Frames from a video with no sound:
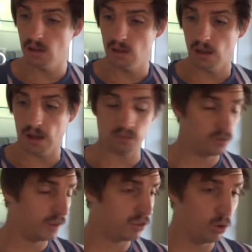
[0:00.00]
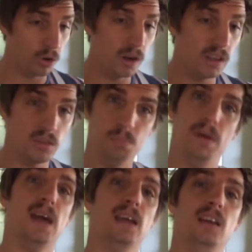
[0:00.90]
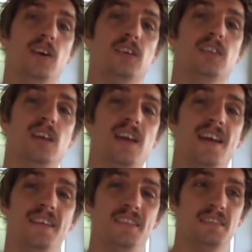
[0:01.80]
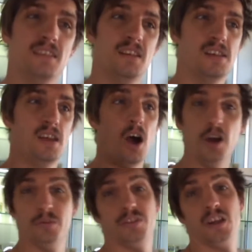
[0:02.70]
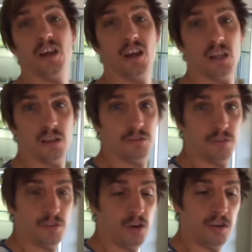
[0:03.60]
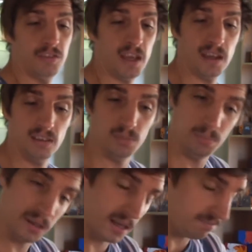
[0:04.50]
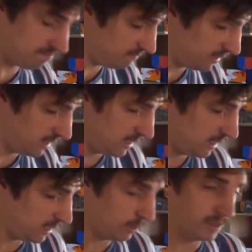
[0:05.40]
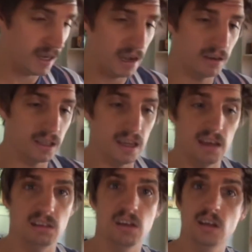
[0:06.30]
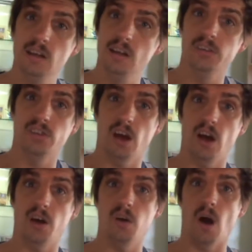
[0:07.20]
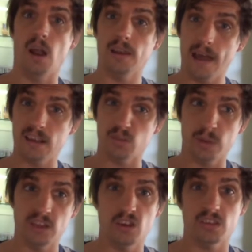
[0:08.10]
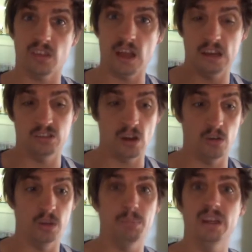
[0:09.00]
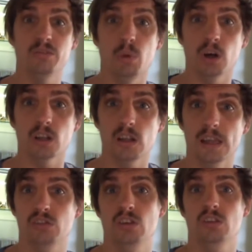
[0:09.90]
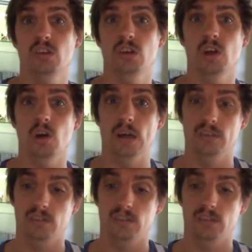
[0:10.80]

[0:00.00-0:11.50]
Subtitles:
Us Victorians back in lockdown, hopefully only for 5 days, but here we are again. So last week I started showing a bit of my collection to you guys.